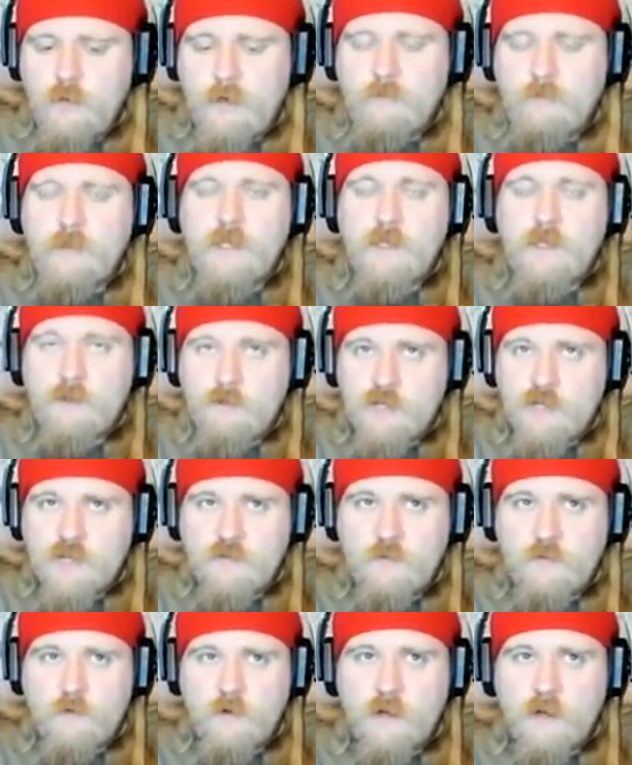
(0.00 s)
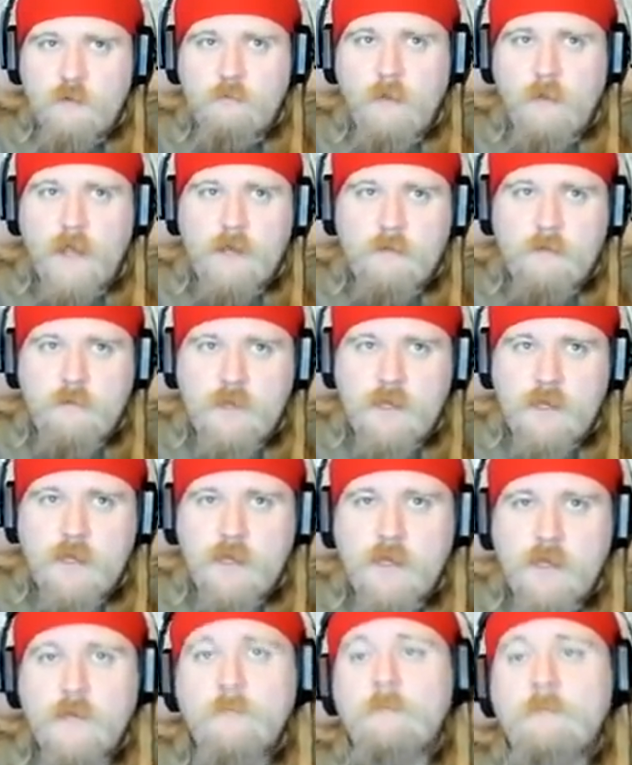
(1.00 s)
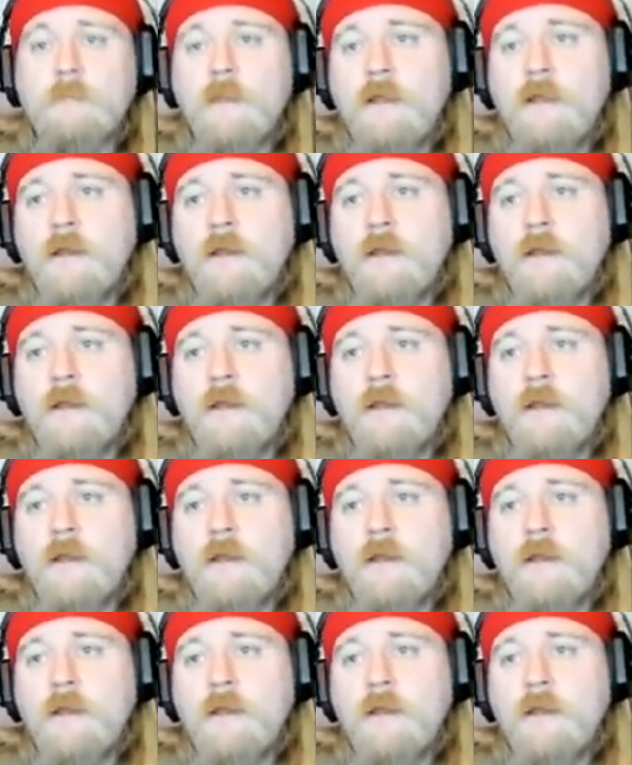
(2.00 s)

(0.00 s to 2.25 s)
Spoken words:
that we used for it might be